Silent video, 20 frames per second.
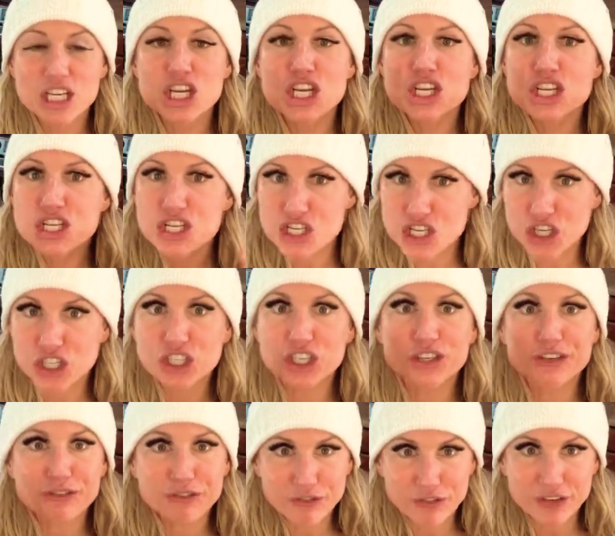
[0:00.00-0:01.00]

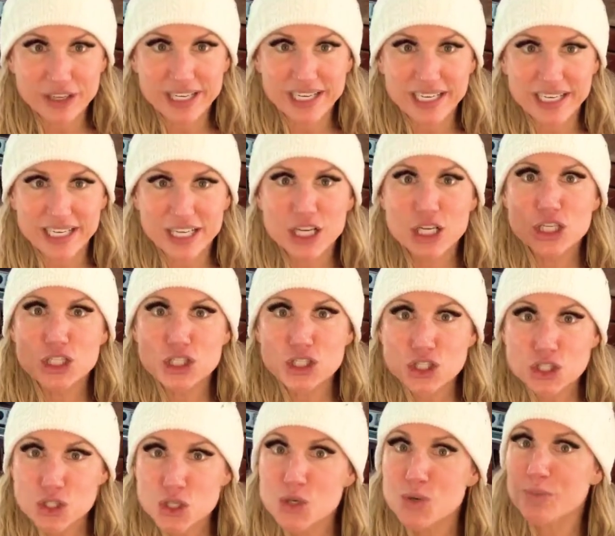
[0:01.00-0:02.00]
sugar-free,
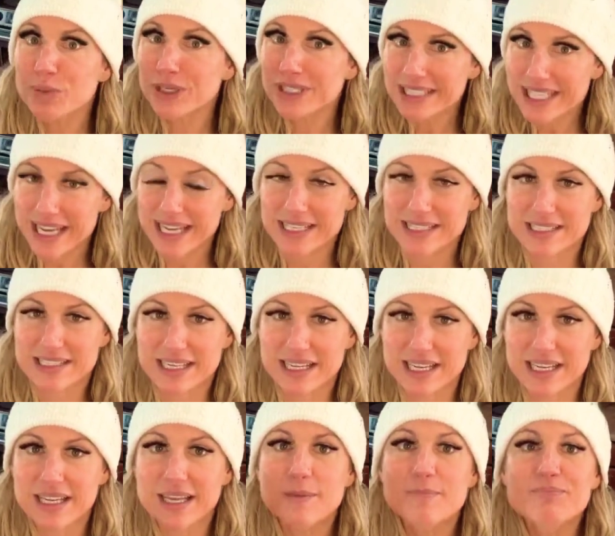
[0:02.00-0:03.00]
super
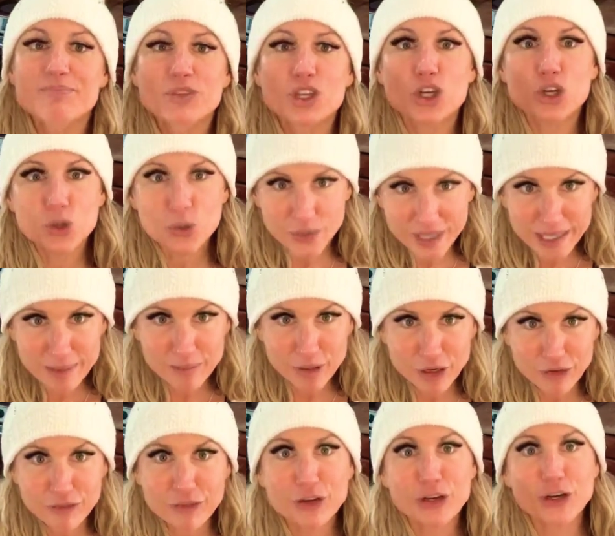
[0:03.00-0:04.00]
tasty creamer
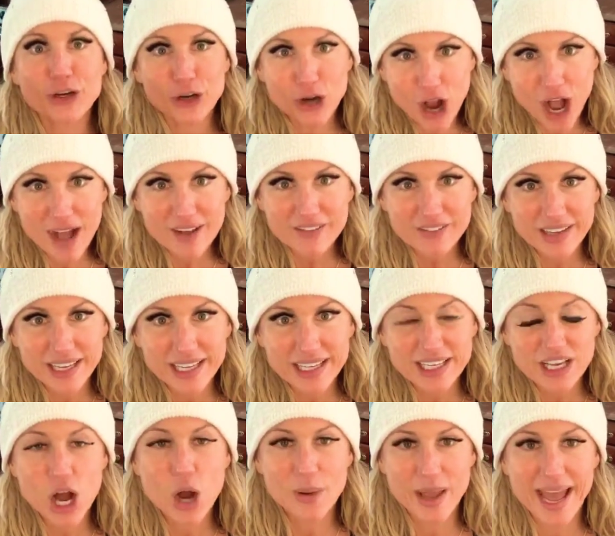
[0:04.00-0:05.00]
for your coffee,
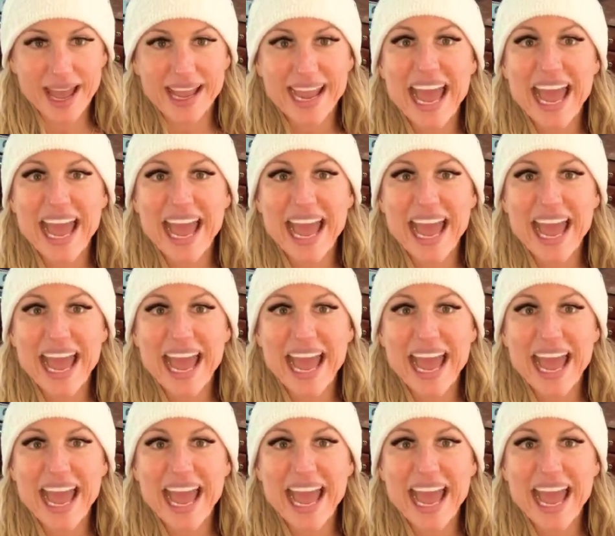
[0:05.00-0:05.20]
okay?